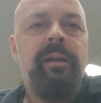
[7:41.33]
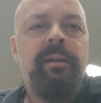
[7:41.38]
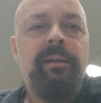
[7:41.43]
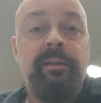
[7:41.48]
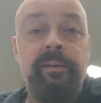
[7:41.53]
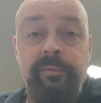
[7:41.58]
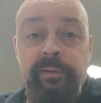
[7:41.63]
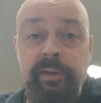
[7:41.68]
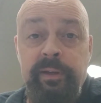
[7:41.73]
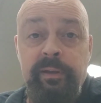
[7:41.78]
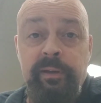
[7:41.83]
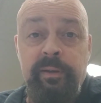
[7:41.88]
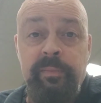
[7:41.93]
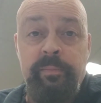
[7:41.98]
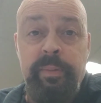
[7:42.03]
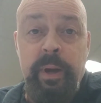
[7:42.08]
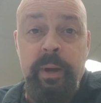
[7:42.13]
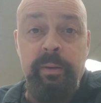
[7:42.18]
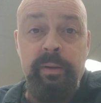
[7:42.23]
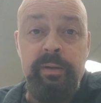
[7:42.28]
Giving you a little
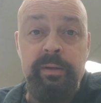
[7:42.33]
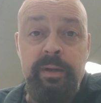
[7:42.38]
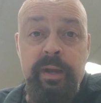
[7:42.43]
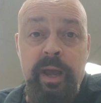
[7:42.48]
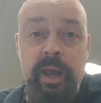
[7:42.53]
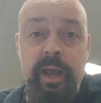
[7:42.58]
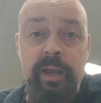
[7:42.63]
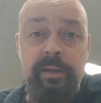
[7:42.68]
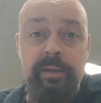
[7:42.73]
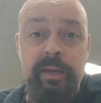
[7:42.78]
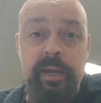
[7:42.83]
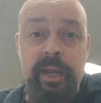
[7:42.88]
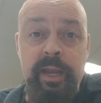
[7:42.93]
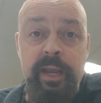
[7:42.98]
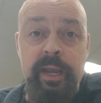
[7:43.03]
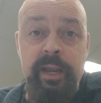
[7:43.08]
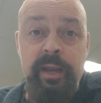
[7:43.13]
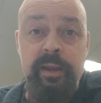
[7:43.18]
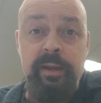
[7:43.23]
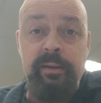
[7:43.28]
bonus
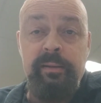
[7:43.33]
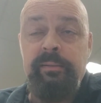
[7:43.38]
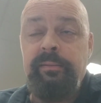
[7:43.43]
content.